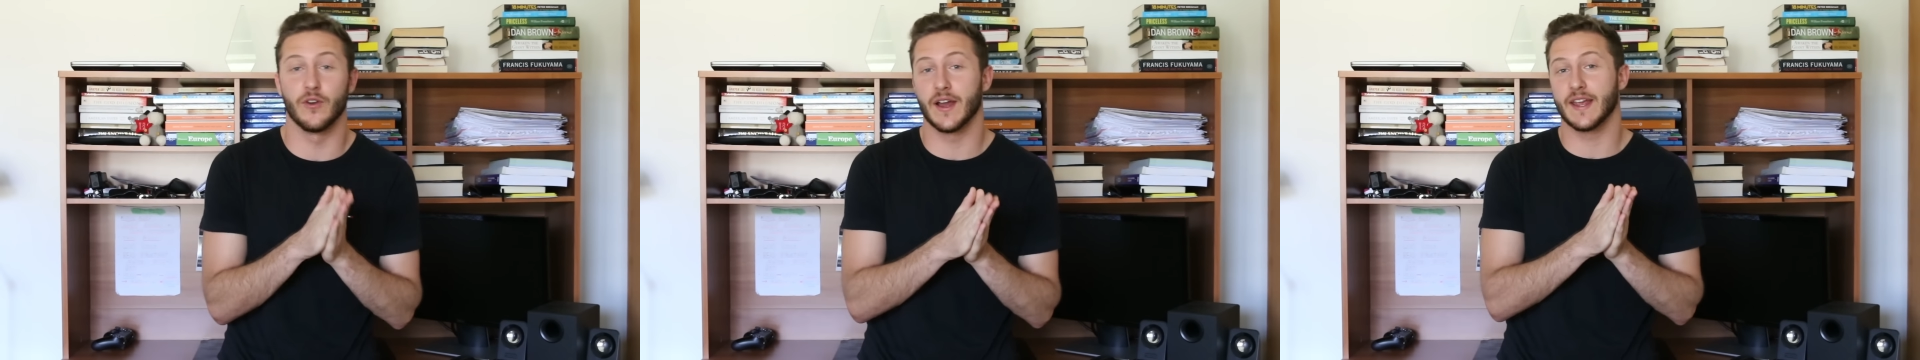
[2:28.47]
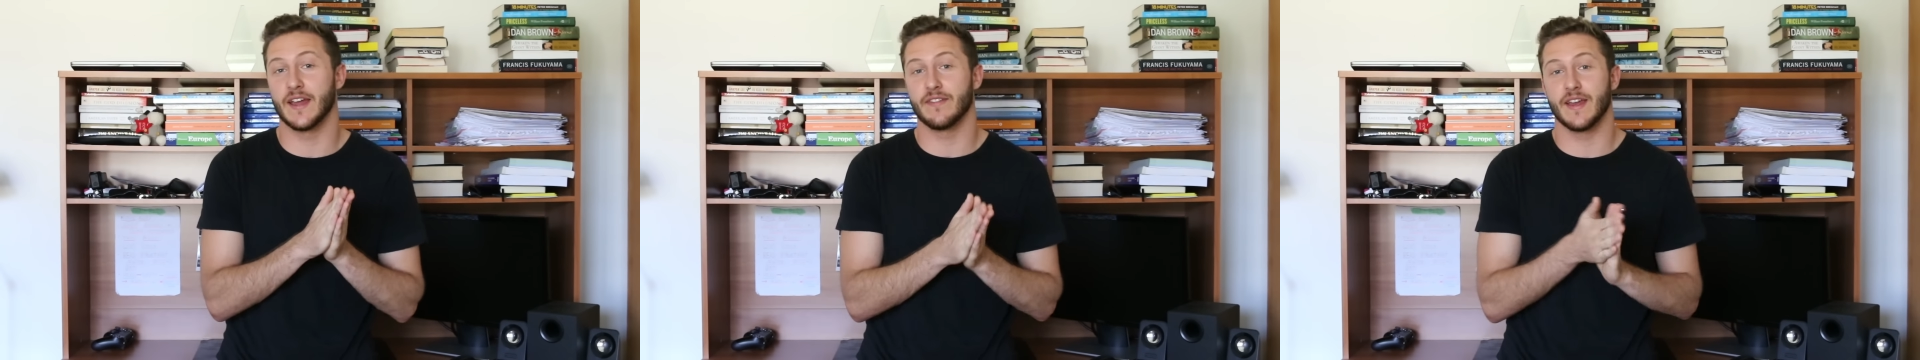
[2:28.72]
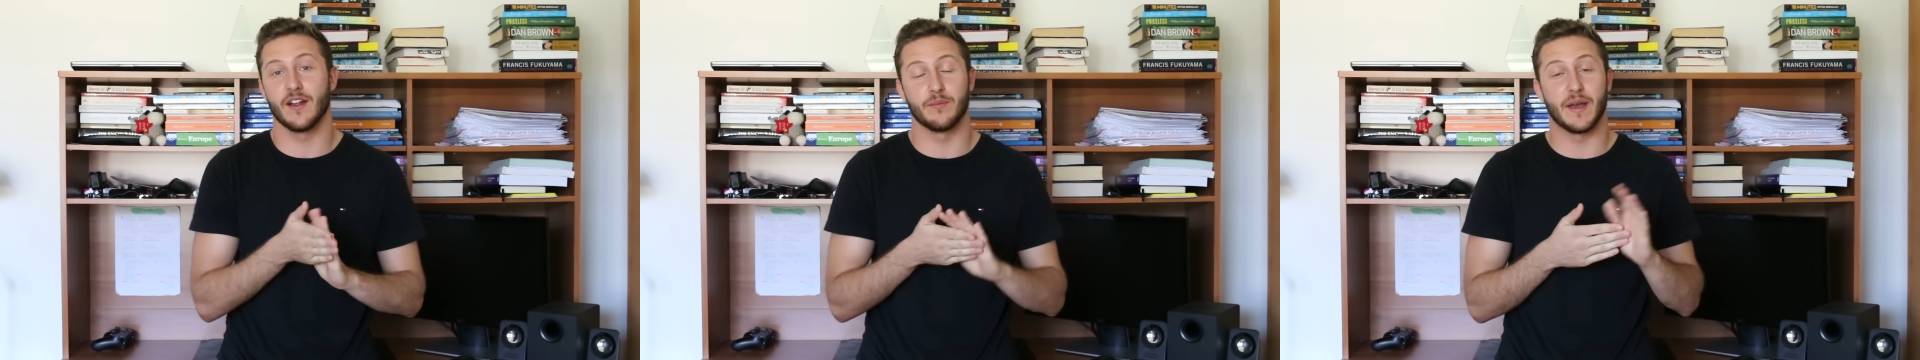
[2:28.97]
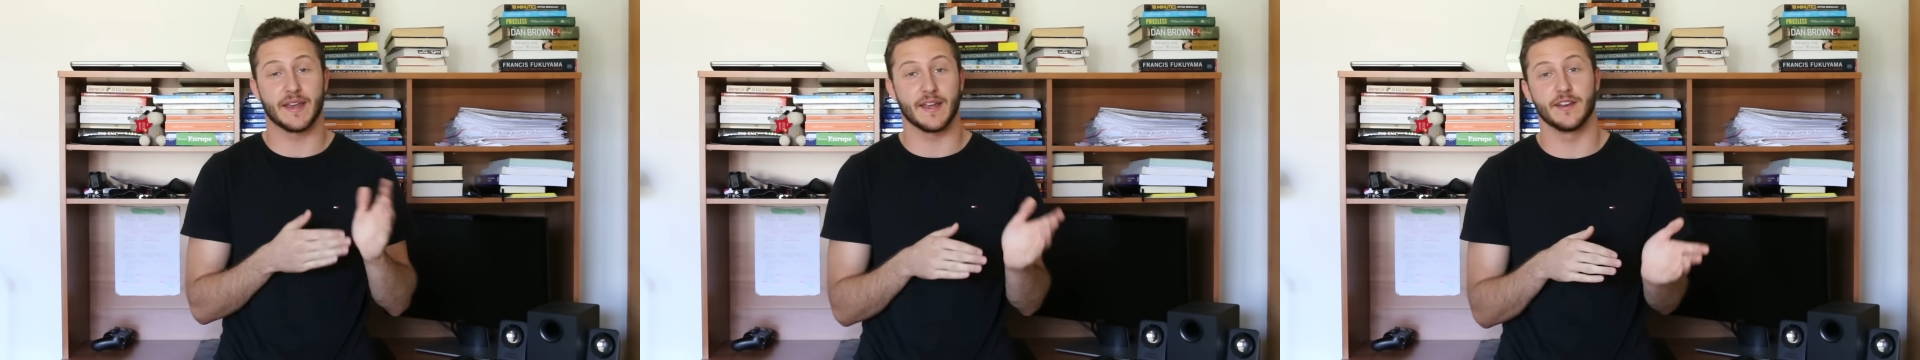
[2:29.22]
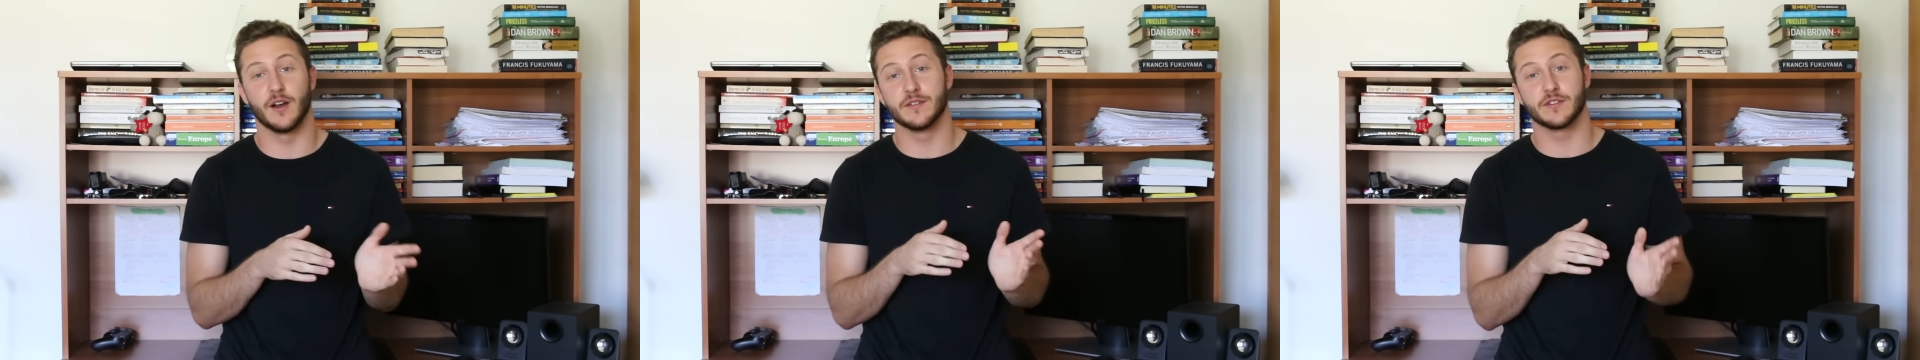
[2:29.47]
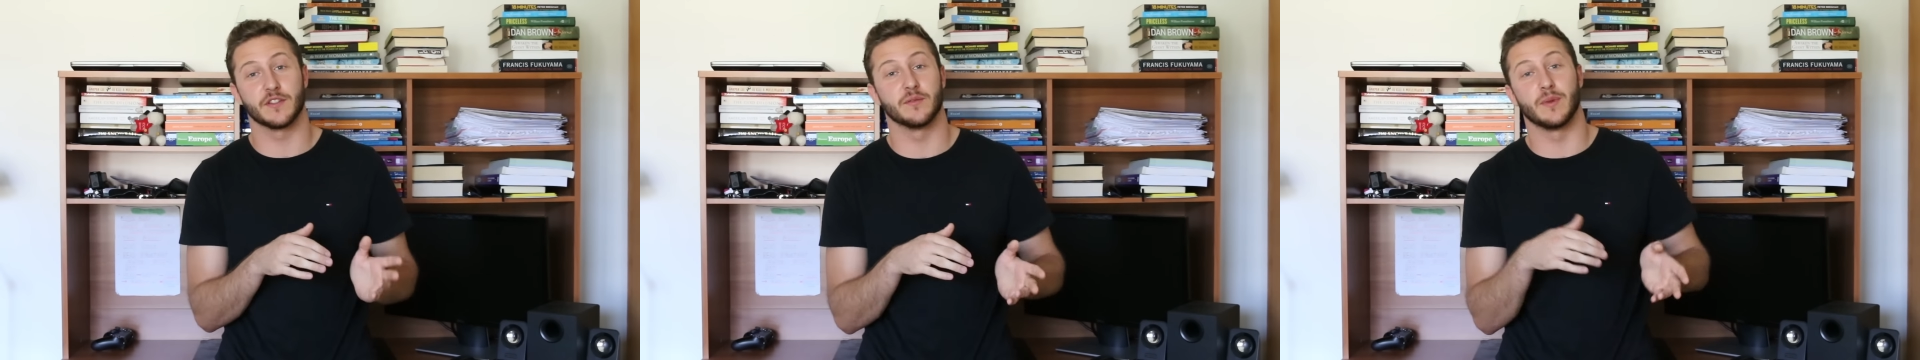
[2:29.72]
I get there and making
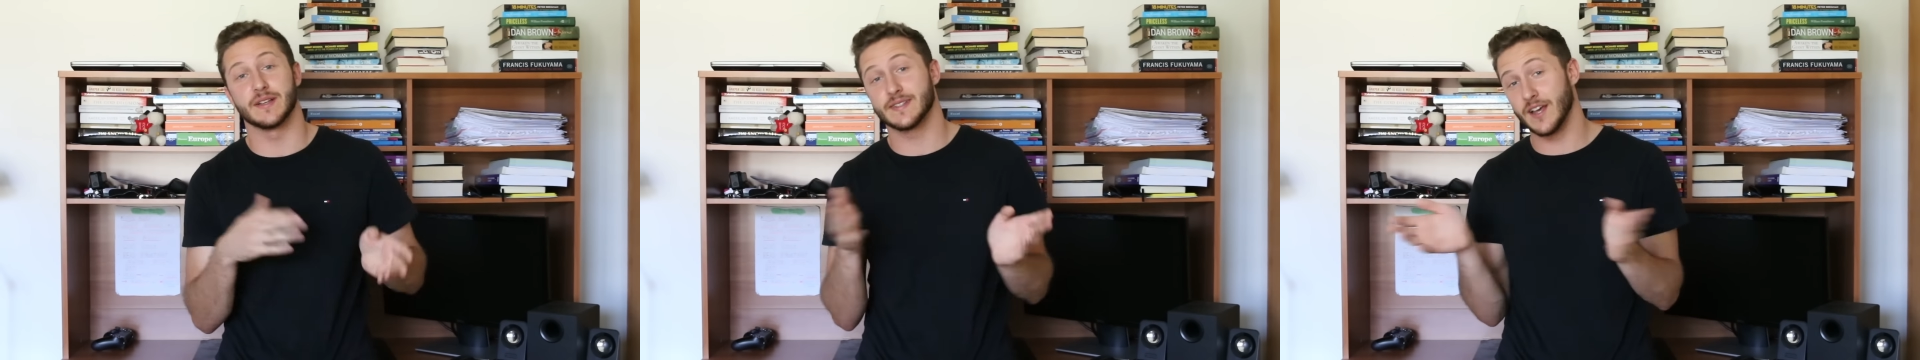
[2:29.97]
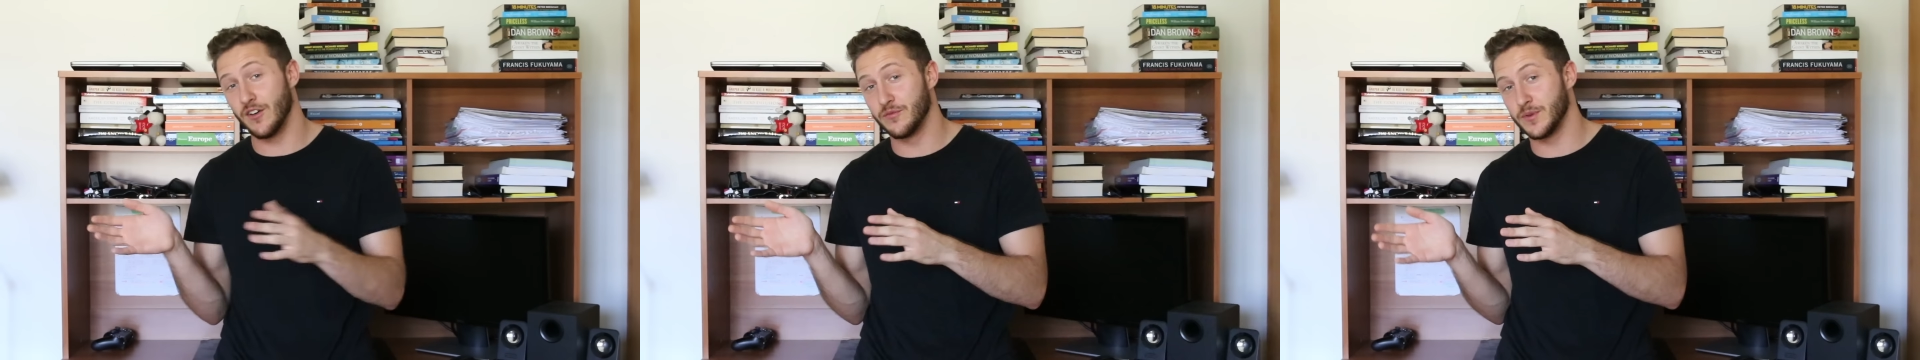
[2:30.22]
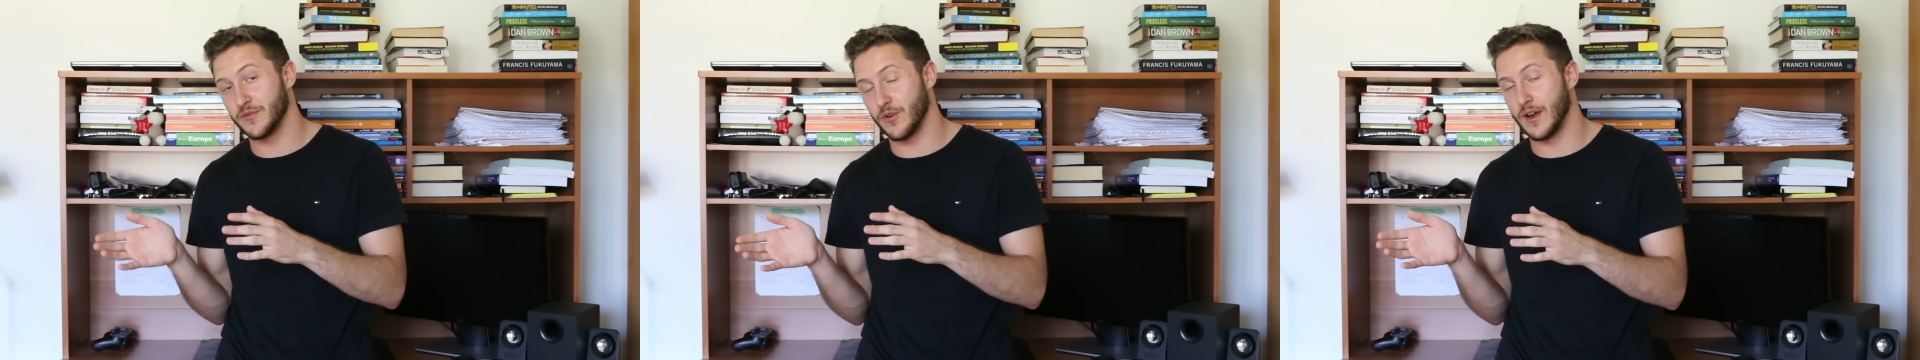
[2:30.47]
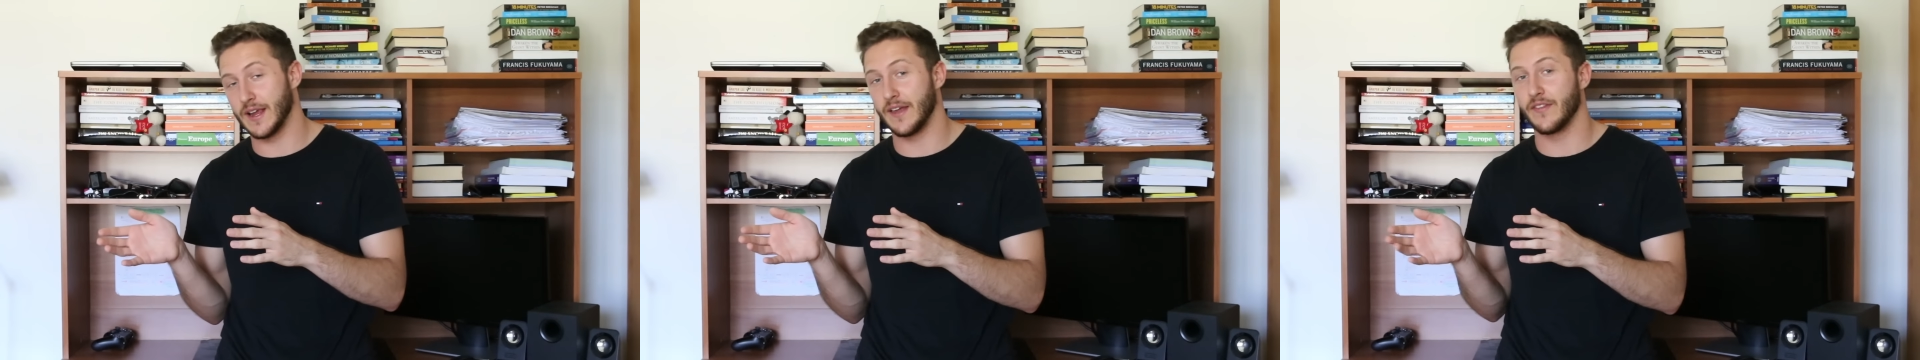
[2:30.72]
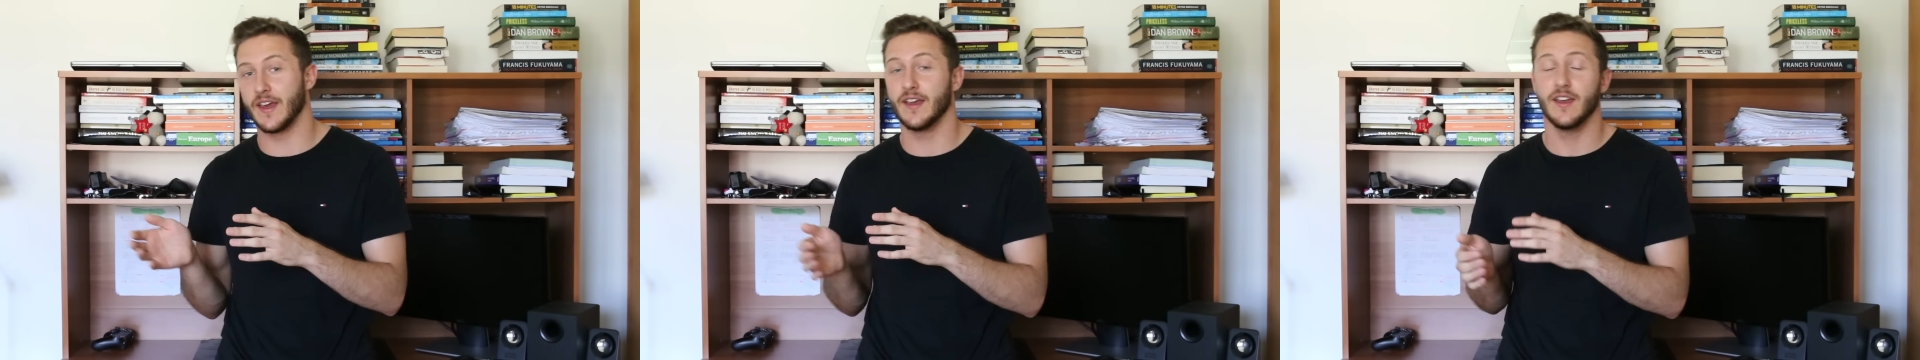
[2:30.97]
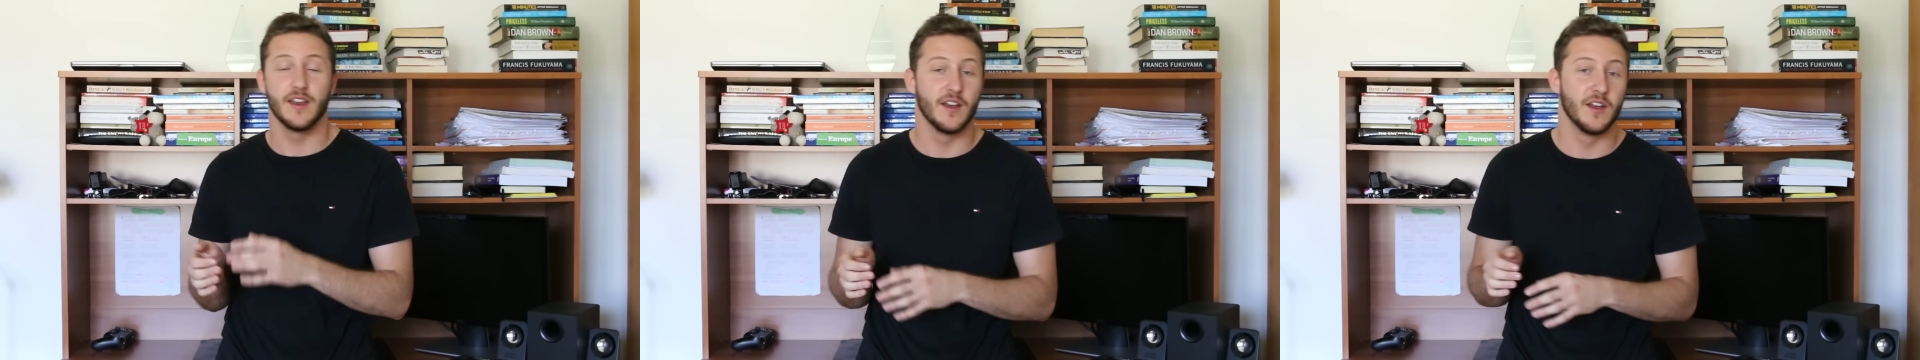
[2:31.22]
notes on them myself before I get there,